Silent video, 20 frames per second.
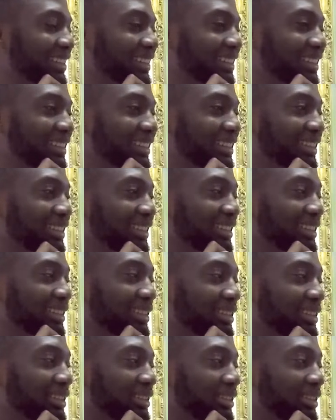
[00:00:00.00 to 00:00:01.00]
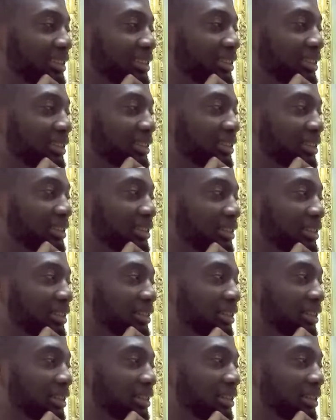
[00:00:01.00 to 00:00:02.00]

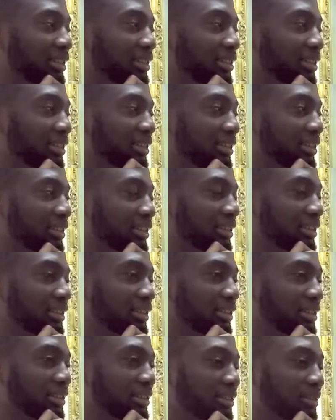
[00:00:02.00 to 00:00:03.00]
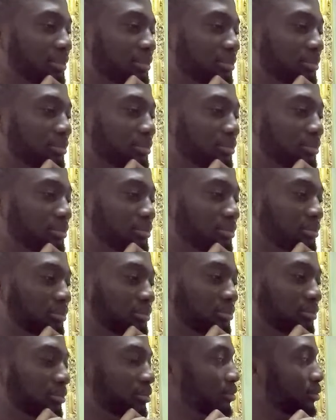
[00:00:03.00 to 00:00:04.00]

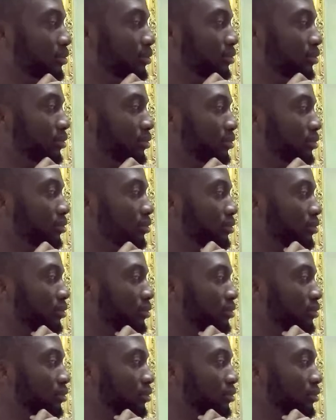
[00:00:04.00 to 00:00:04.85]
This person isn't speaking.